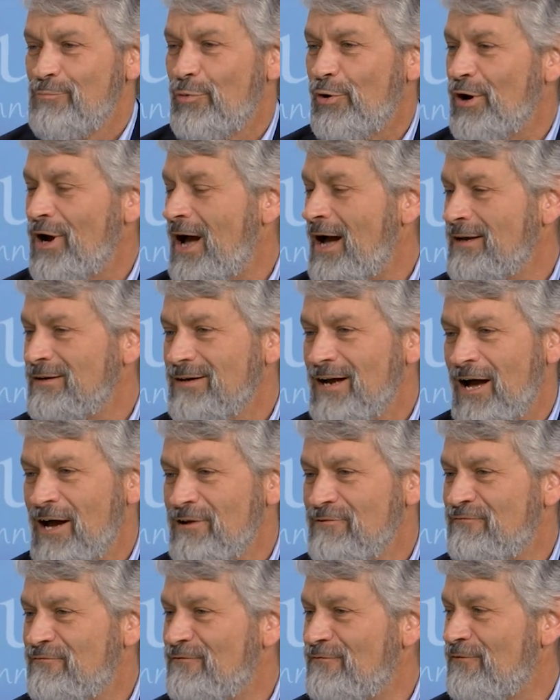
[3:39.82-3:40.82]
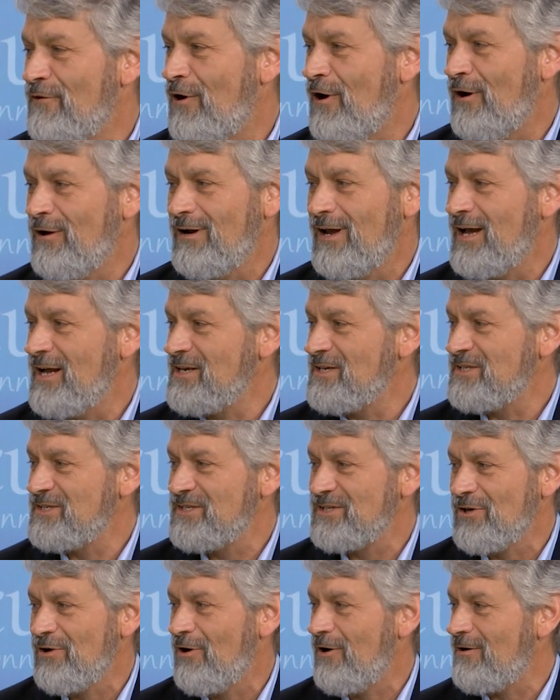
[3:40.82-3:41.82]
boy, I, I fought
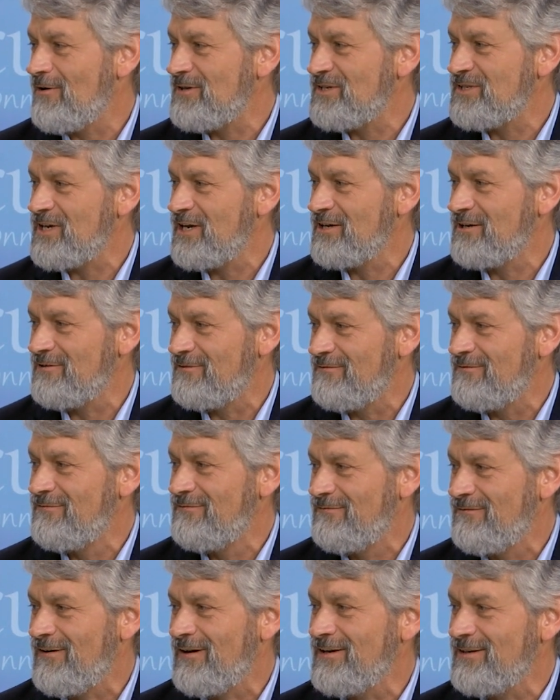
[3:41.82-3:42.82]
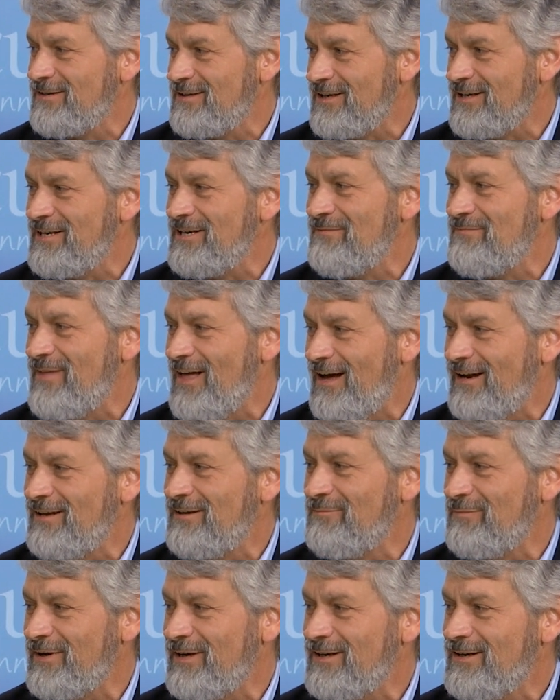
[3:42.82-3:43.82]
as hard as I could fight to keep that
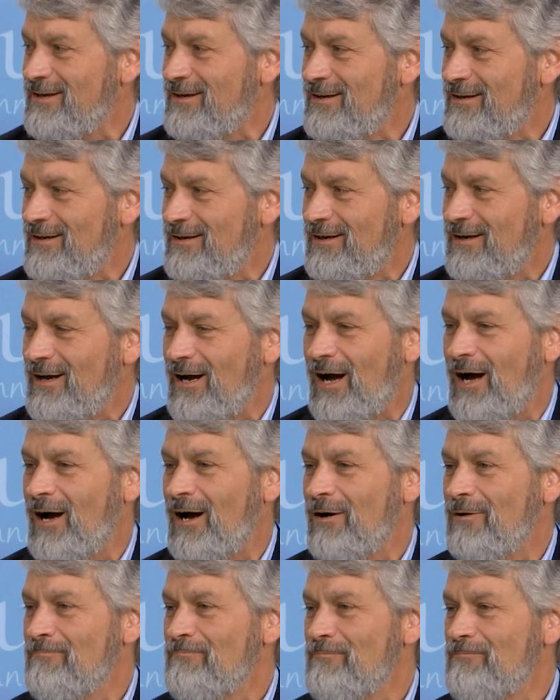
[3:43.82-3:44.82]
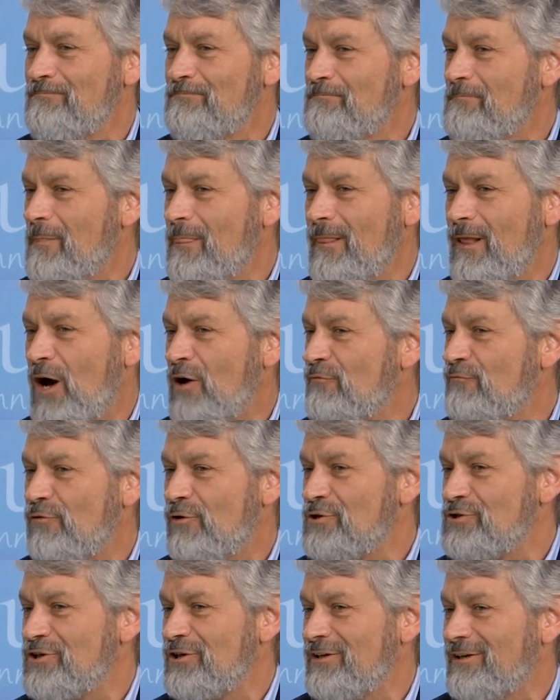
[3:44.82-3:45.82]
in me. Uh,
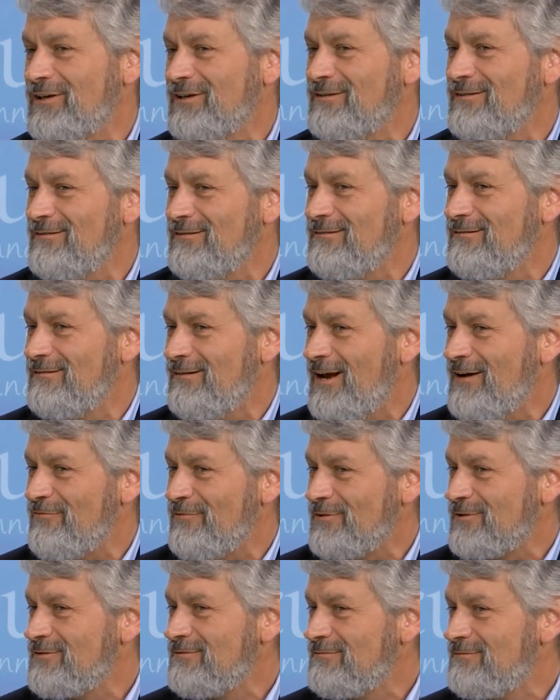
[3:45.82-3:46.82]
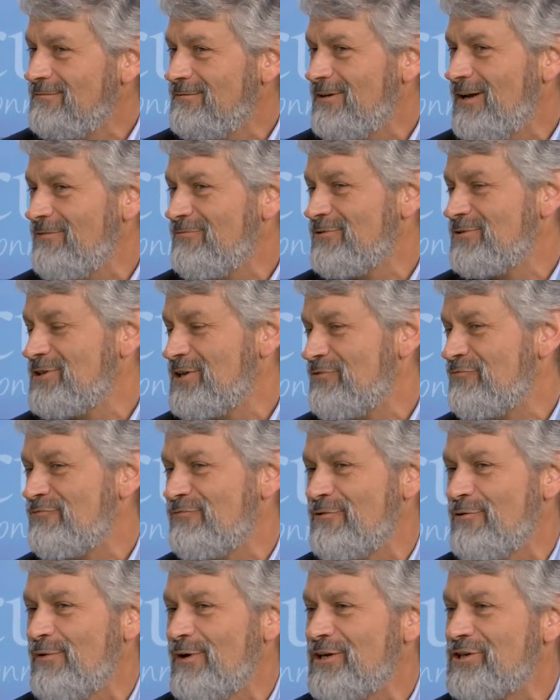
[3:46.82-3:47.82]
unfortunately, never never to
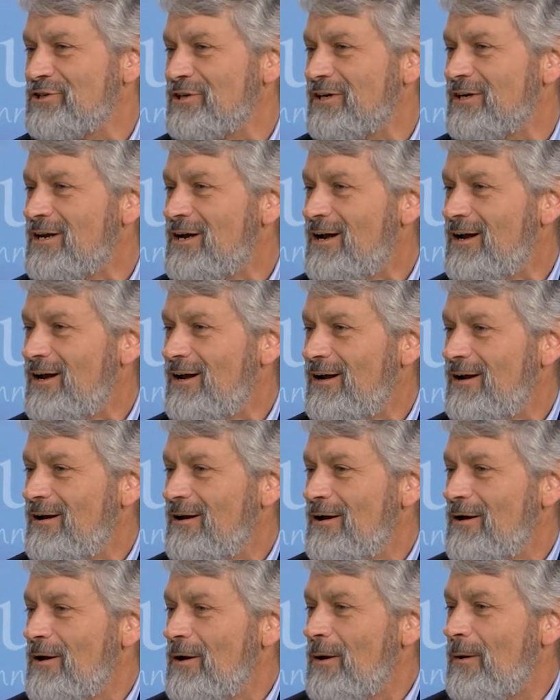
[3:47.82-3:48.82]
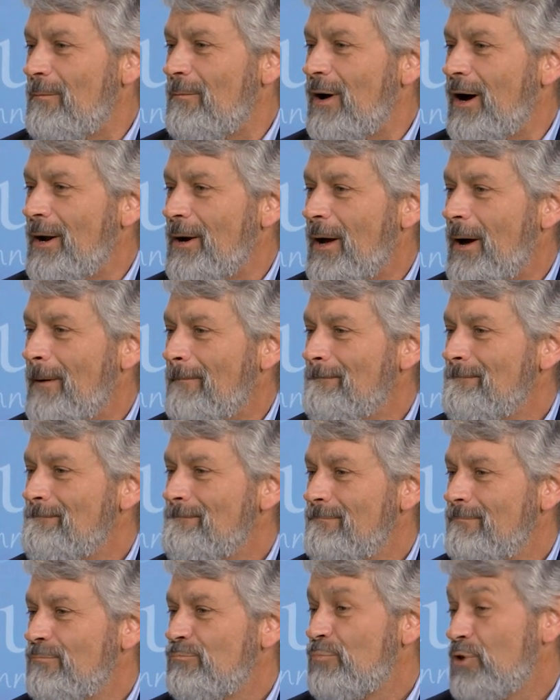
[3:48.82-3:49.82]
fruition, but
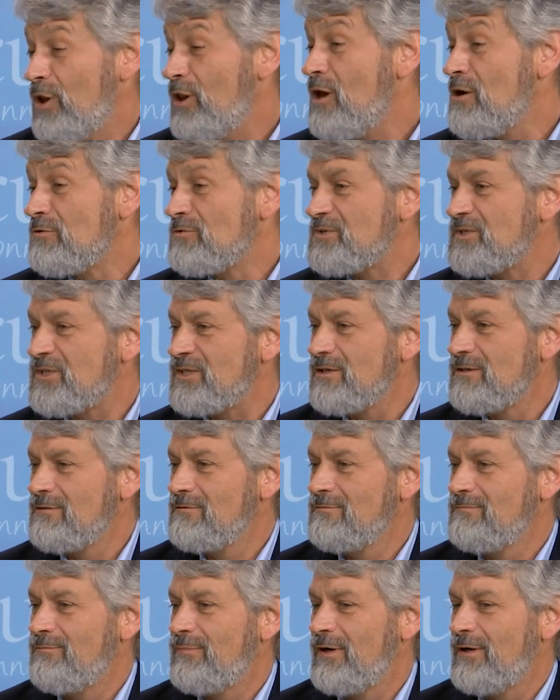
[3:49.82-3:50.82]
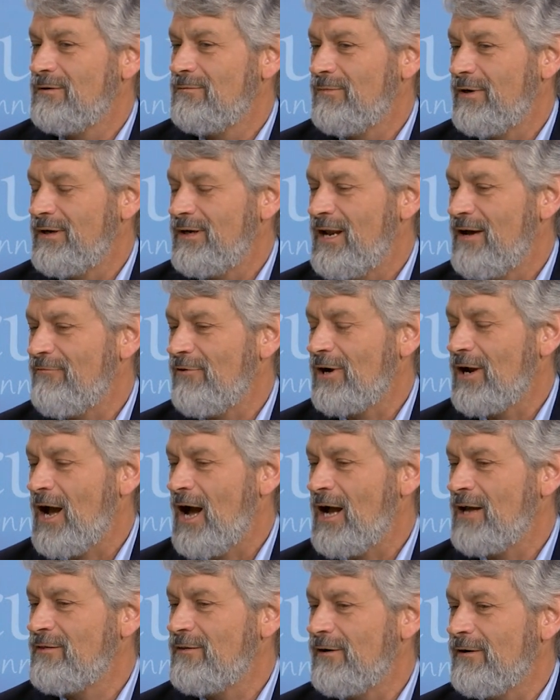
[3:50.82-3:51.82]
um, close, but but never
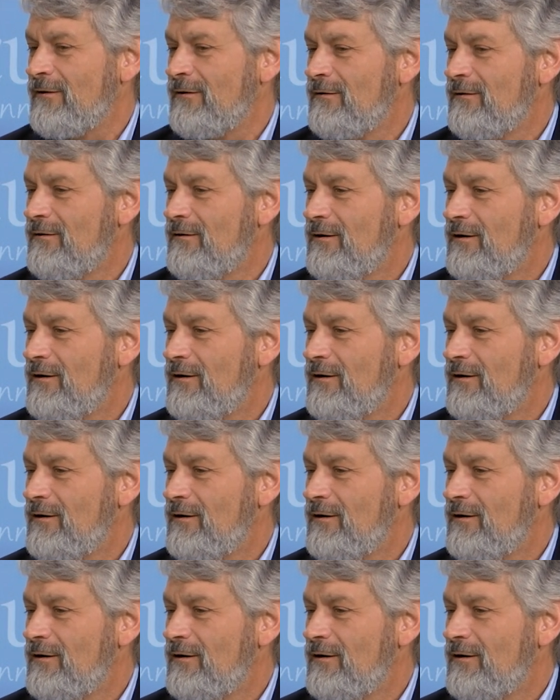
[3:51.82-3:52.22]
got there.